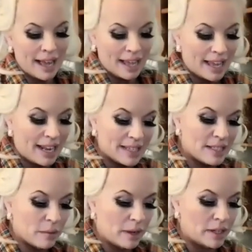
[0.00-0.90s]
It is
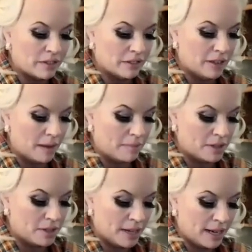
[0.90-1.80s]
a wonderful
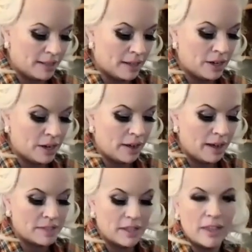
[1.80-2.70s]
opportunity, and then you don't
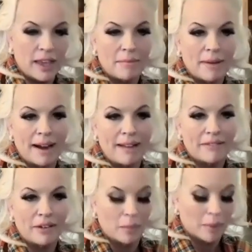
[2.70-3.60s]
have to think about it
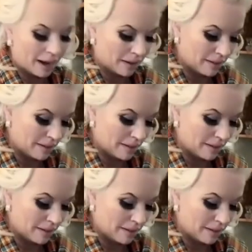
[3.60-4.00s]
for a while.